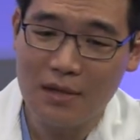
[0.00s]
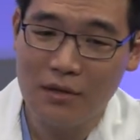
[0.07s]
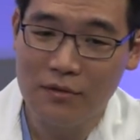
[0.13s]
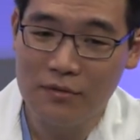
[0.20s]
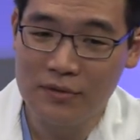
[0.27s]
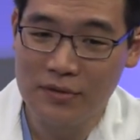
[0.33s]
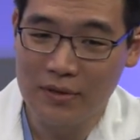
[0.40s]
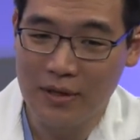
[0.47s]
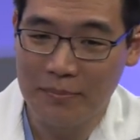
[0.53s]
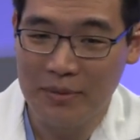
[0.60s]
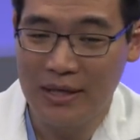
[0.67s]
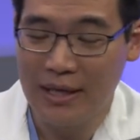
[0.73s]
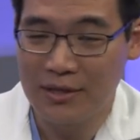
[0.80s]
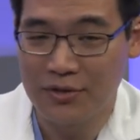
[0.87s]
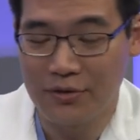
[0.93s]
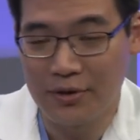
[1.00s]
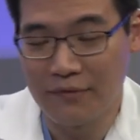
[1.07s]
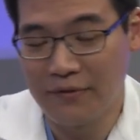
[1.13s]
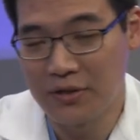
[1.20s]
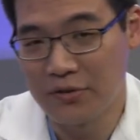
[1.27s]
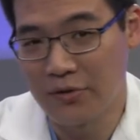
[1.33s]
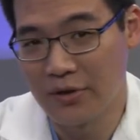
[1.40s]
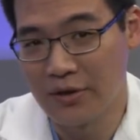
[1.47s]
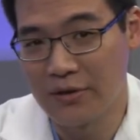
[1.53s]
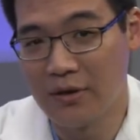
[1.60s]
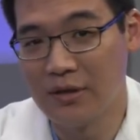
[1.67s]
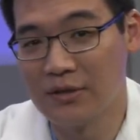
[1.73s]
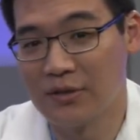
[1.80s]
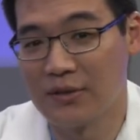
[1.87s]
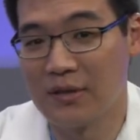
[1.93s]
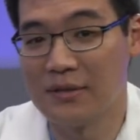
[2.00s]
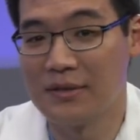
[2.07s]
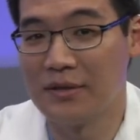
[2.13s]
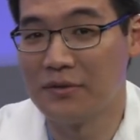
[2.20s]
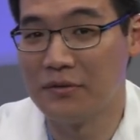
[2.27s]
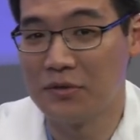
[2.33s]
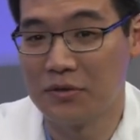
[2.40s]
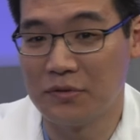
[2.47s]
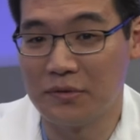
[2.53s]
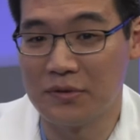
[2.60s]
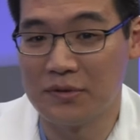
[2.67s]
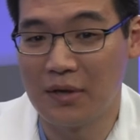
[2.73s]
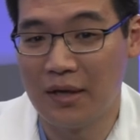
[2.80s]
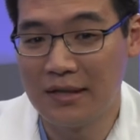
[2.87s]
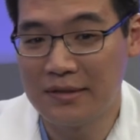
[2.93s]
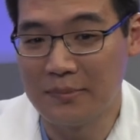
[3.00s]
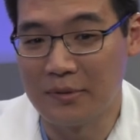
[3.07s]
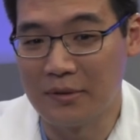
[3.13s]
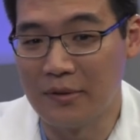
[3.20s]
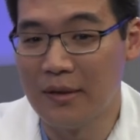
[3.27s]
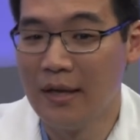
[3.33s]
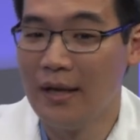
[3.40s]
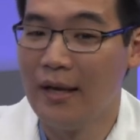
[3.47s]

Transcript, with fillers: who's a pediatric interventional cardiologist at Saint Louis Children's Hospital.